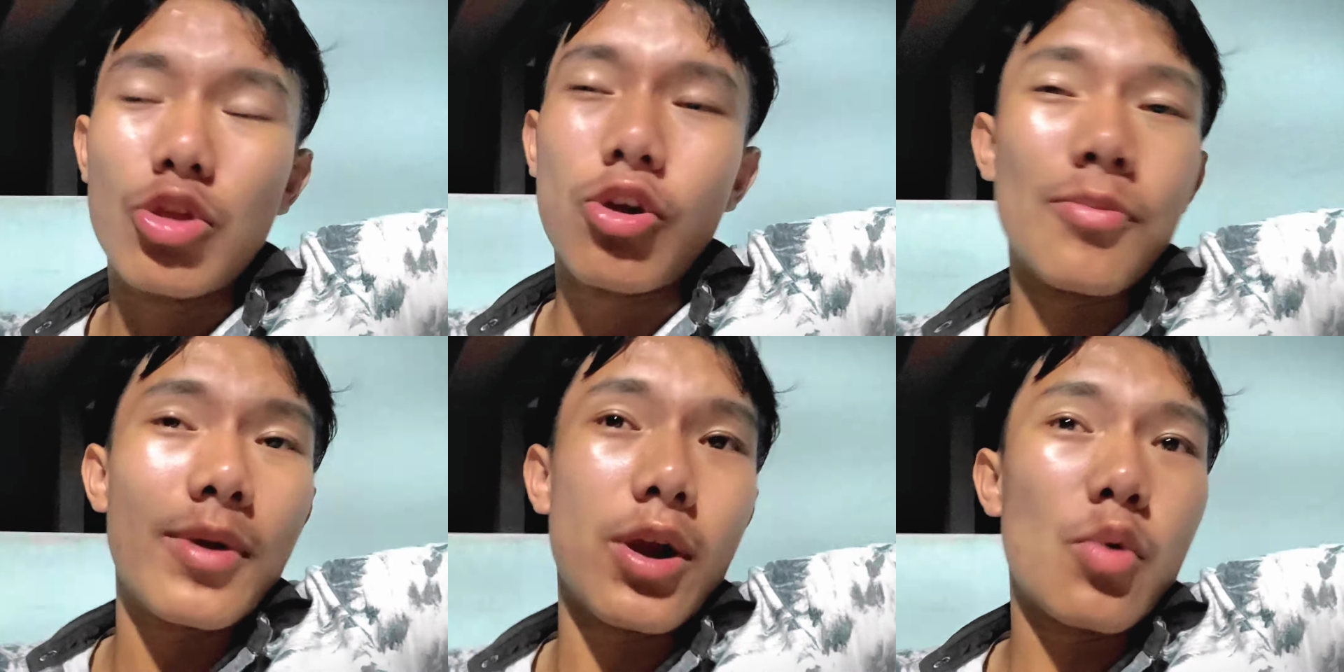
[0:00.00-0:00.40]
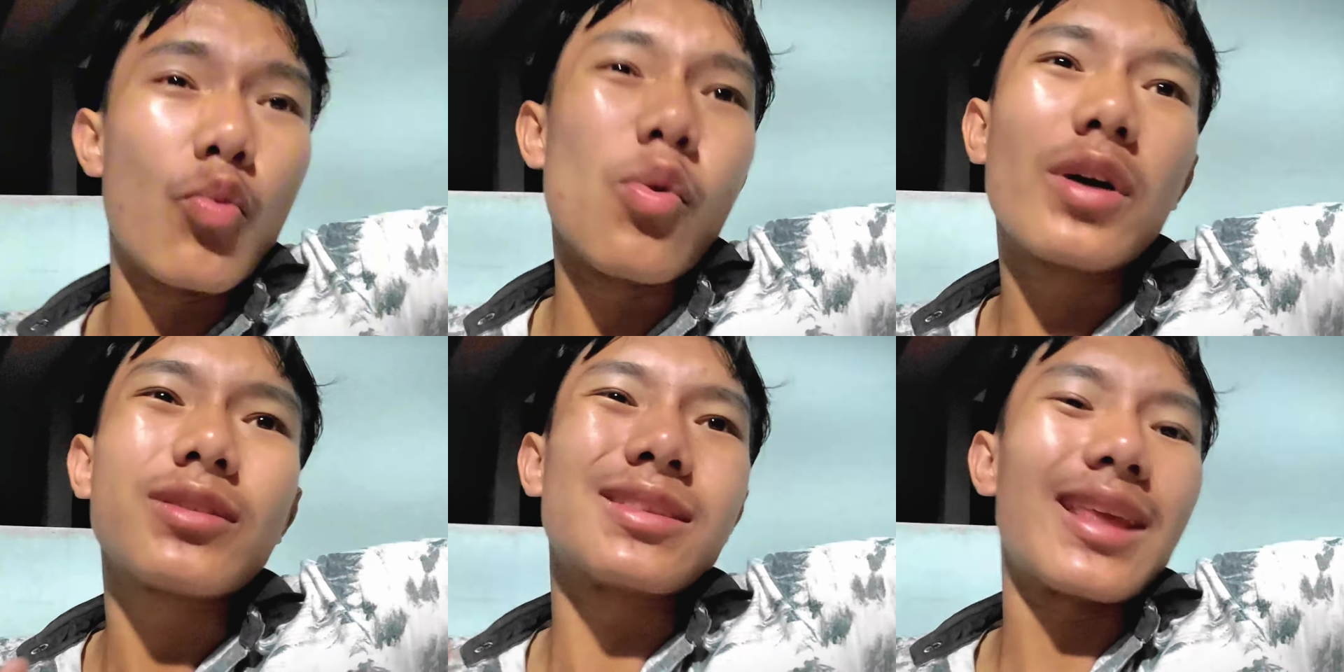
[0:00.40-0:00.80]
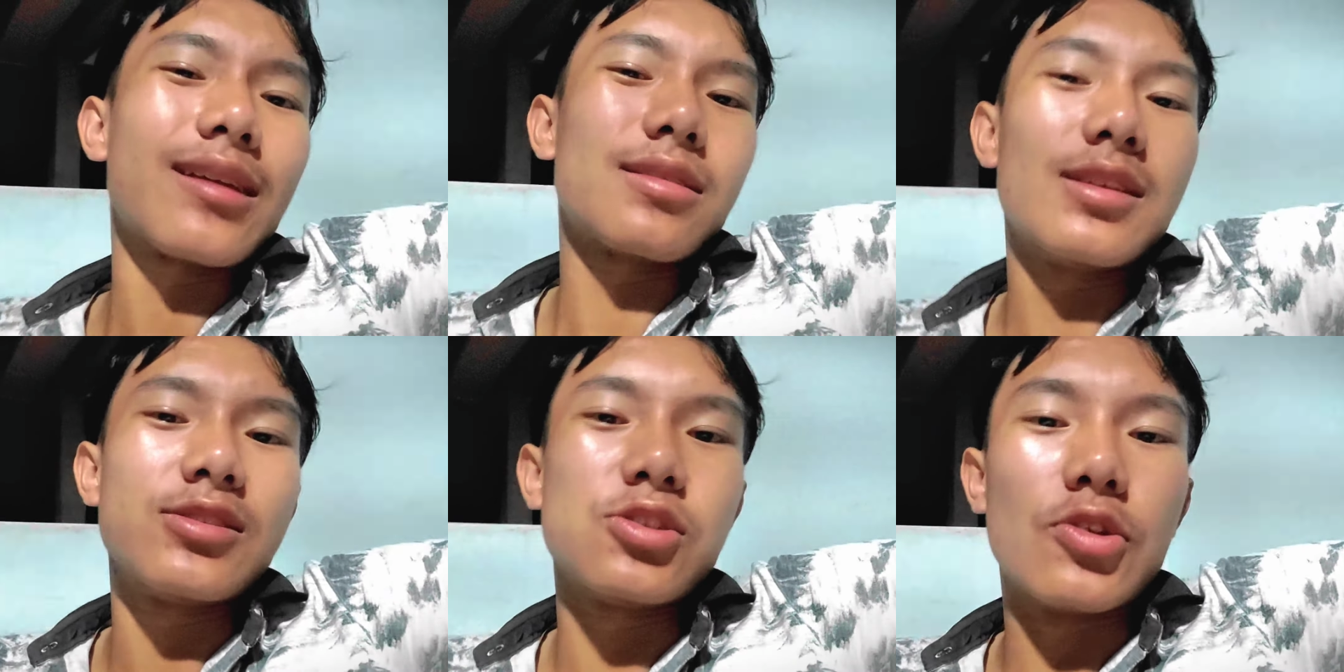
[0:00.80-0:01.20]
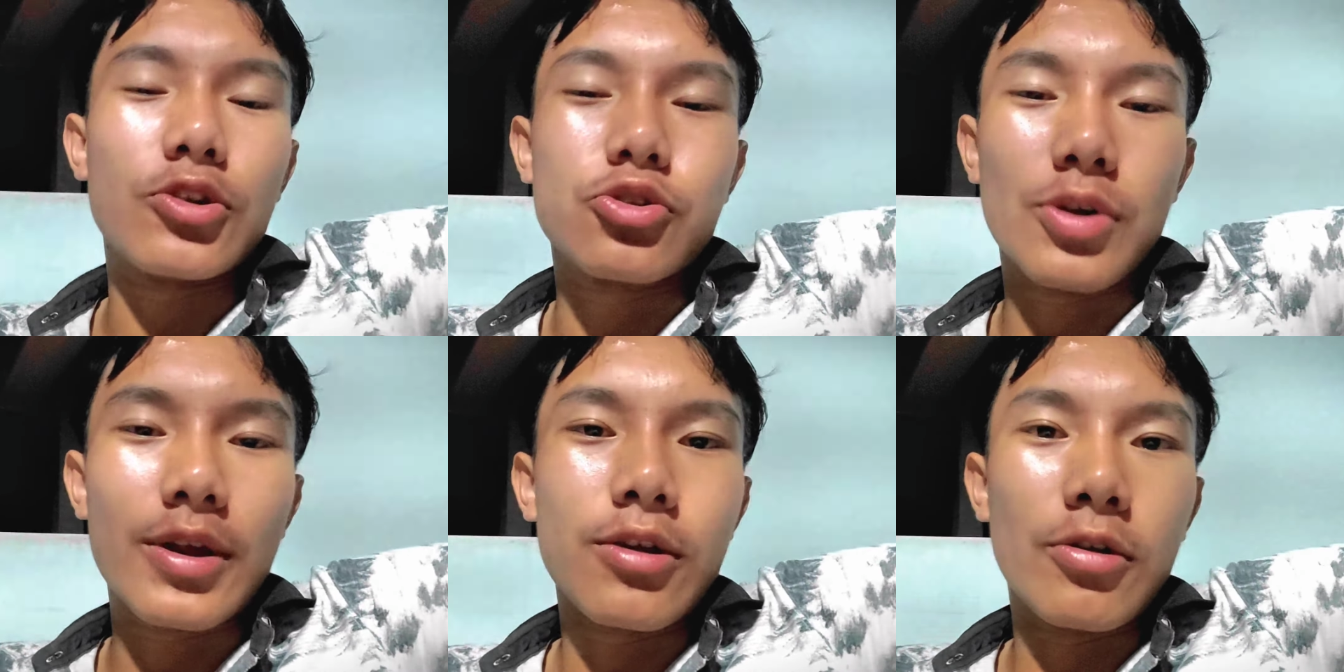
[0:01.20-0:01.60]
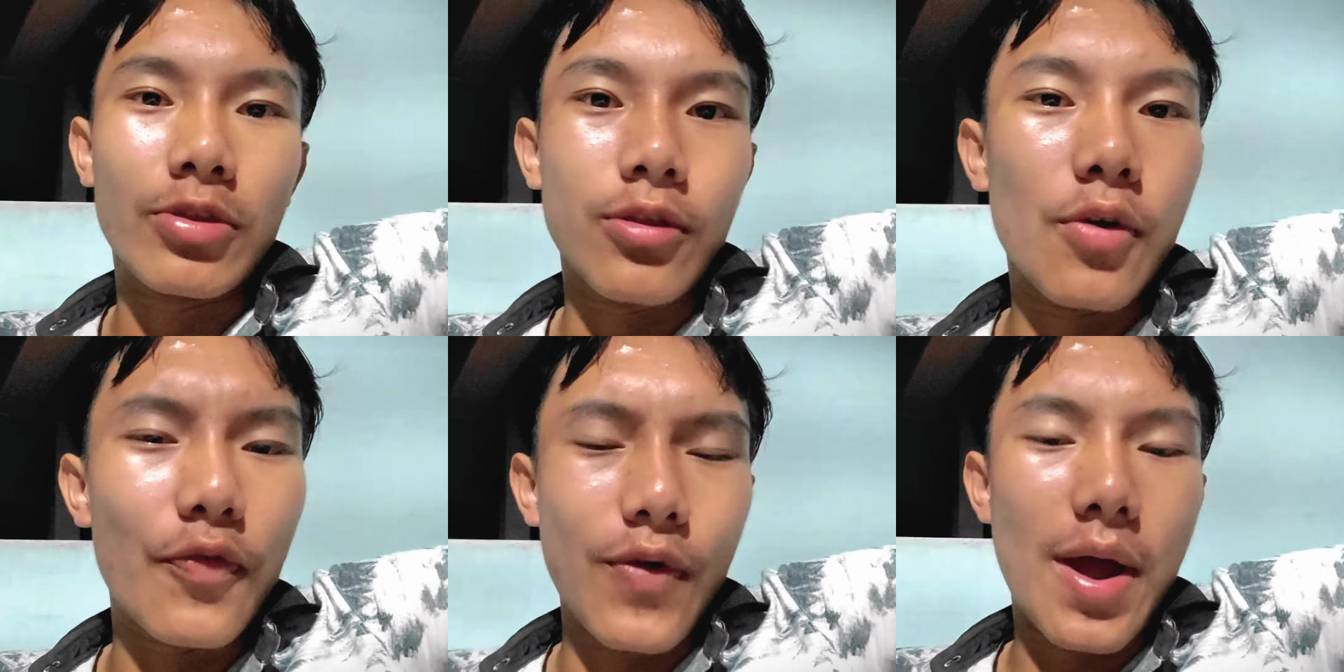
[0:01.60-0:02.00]
no matter what tactics you're trying
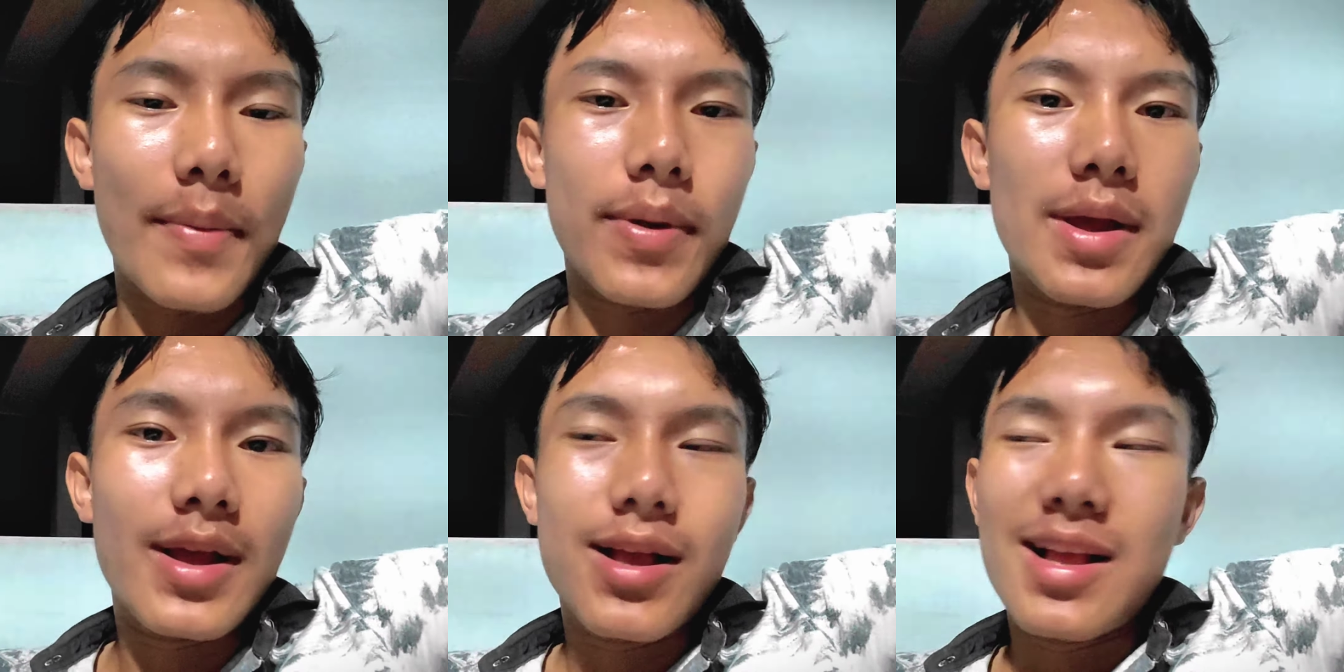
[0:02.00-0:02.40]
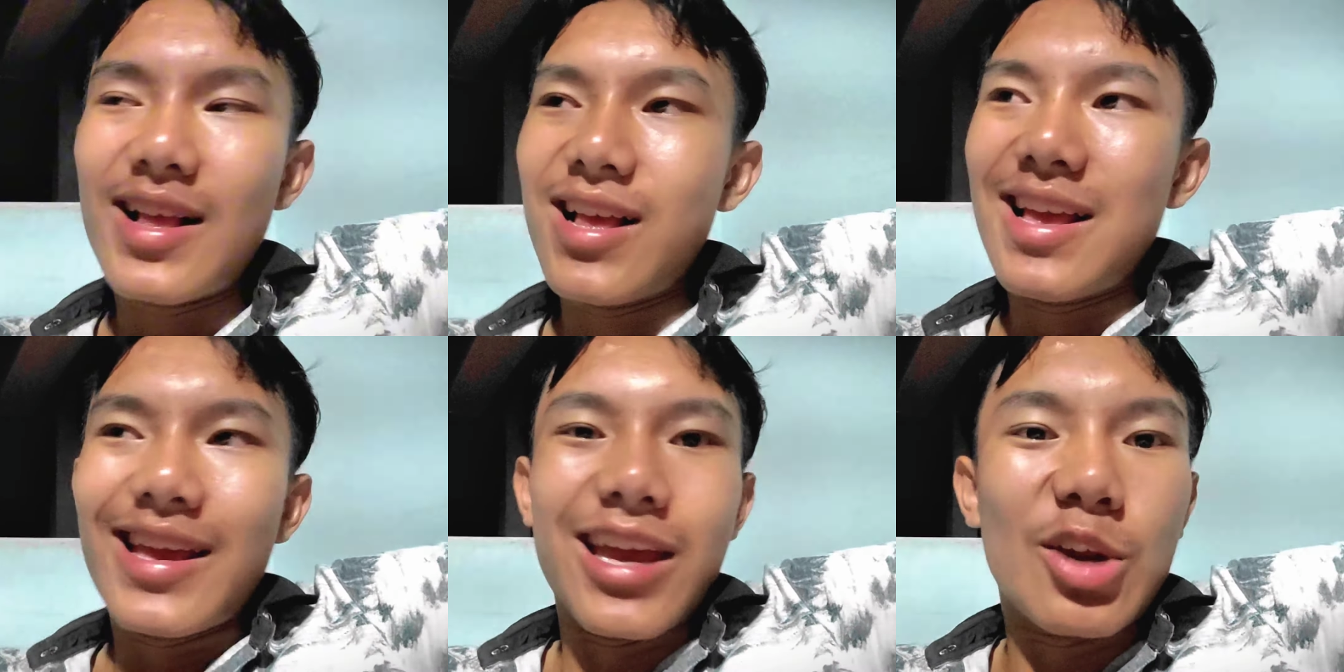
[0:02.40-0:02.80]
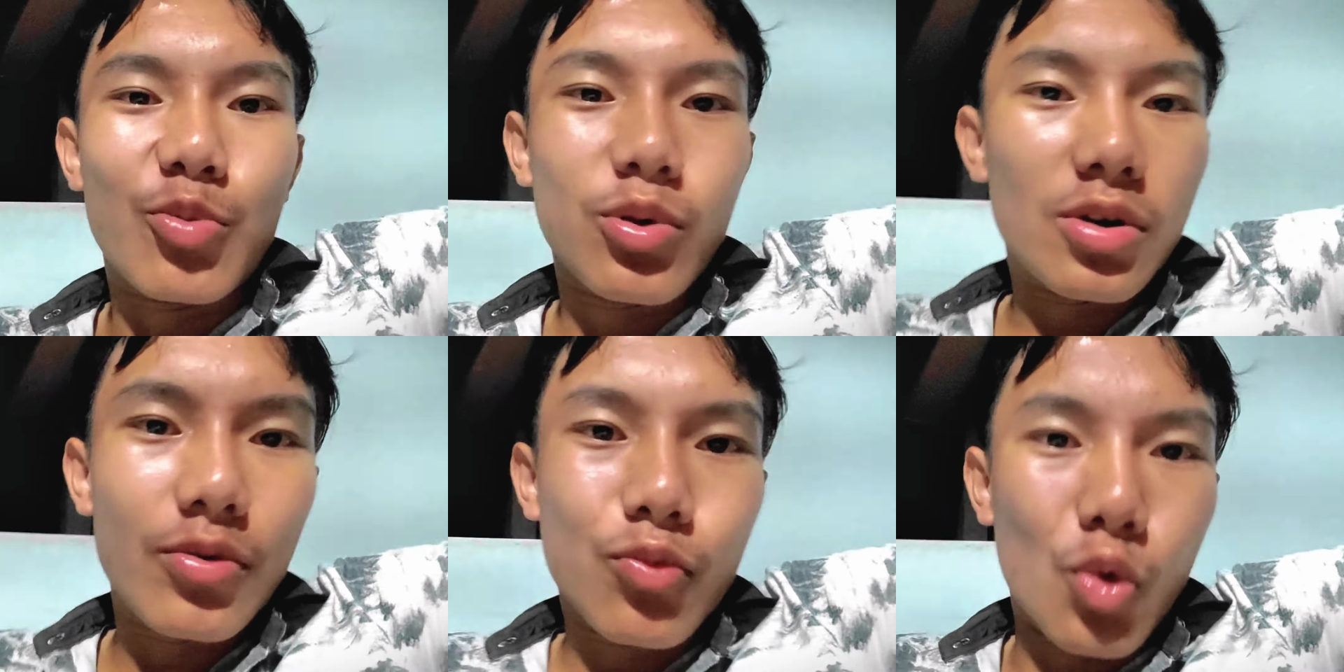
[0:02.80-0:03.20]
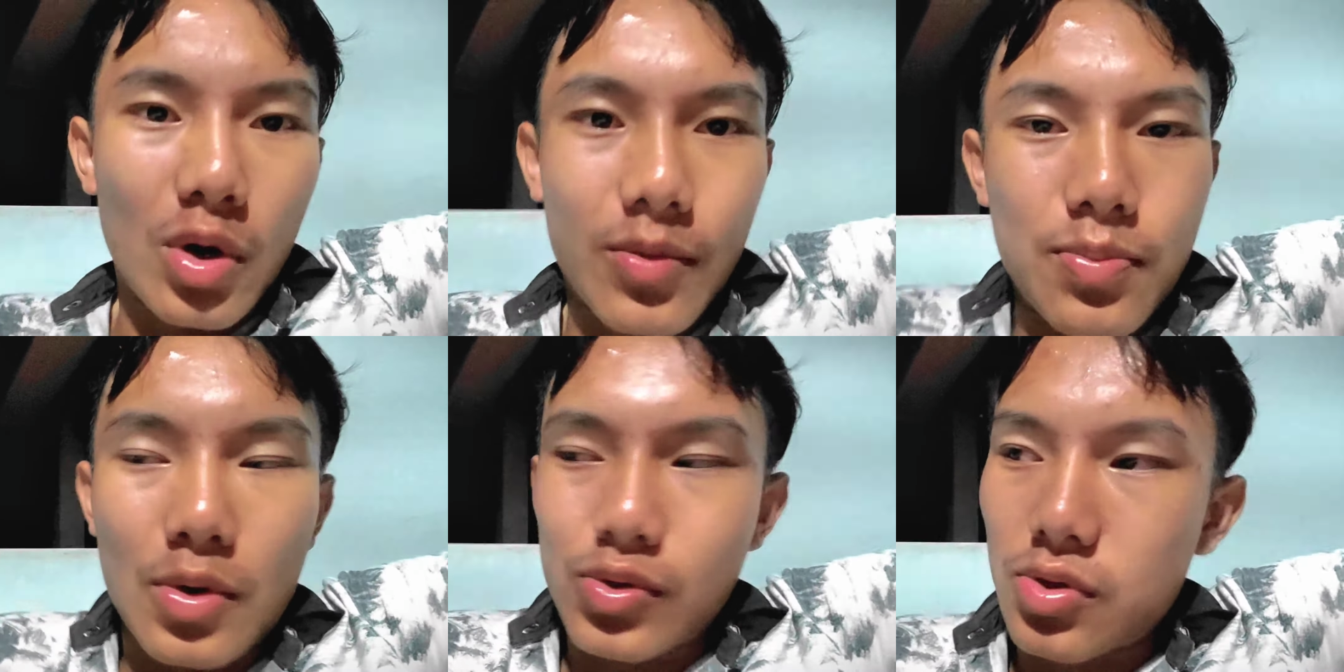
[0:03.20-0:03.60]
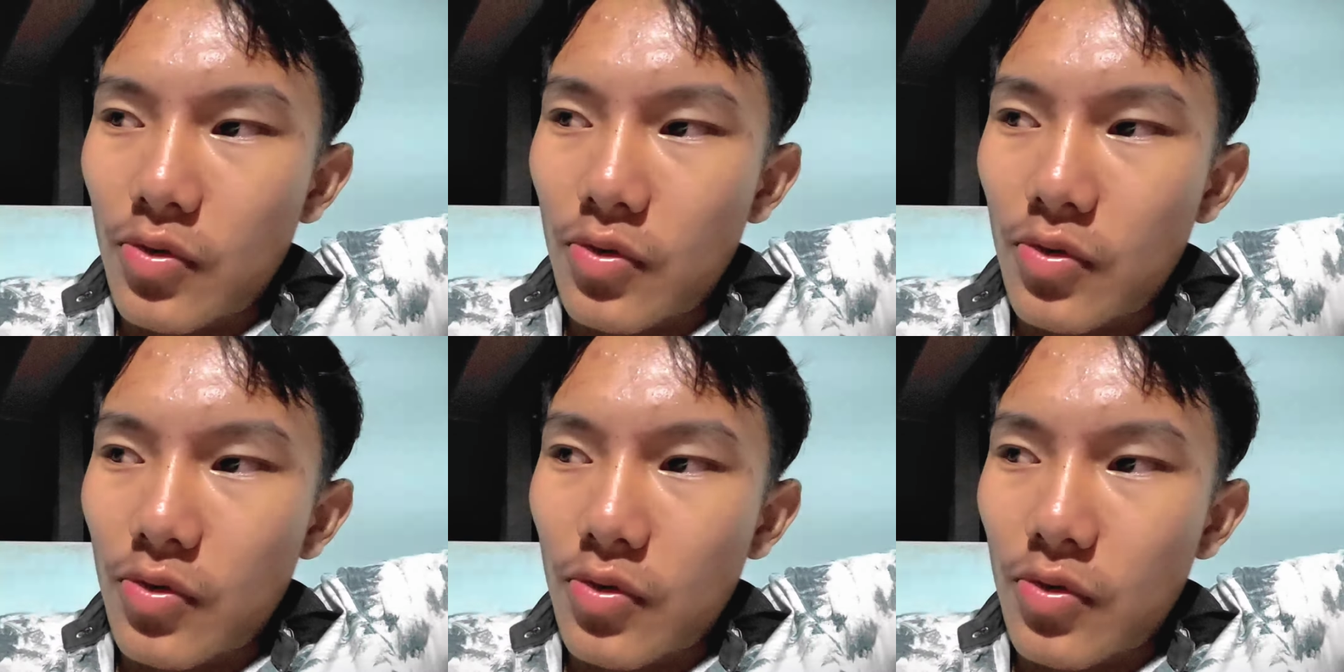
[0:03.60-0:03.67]
on NoFap, it wouldn't work, bro.